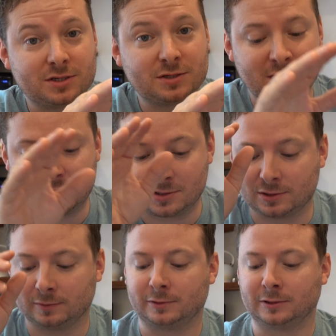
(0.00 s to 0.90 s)
is amazing
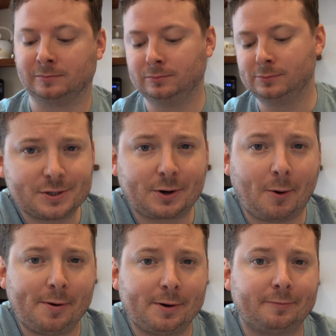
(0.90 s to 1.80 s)
so far. So
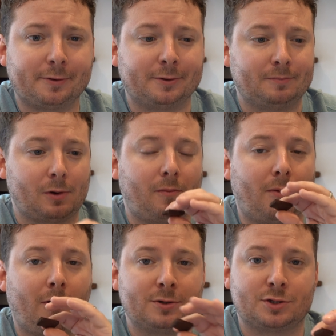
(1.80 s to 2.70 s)
going over
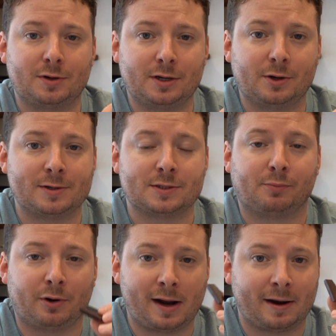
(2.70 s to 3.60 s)
Alter Eco as a
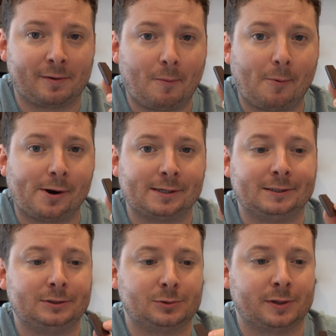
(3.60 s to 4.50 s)
brand while I
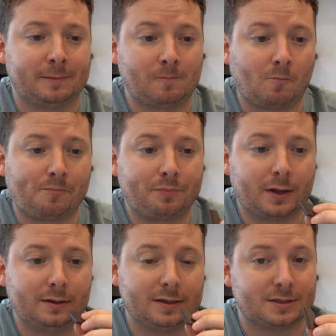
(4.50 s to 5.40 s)
enjoy
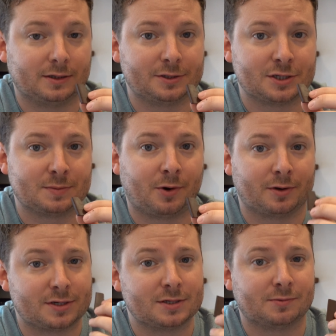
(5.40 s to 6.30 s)
this delicious bar,
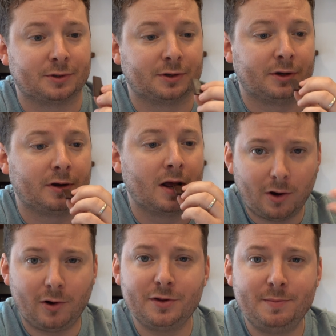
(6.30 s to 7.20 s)
this is really good.
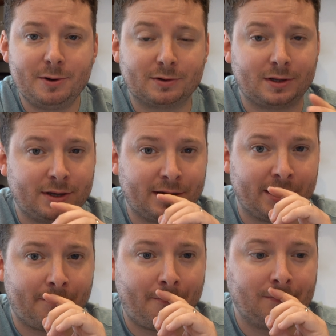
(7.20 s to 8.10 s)
All the milk that they get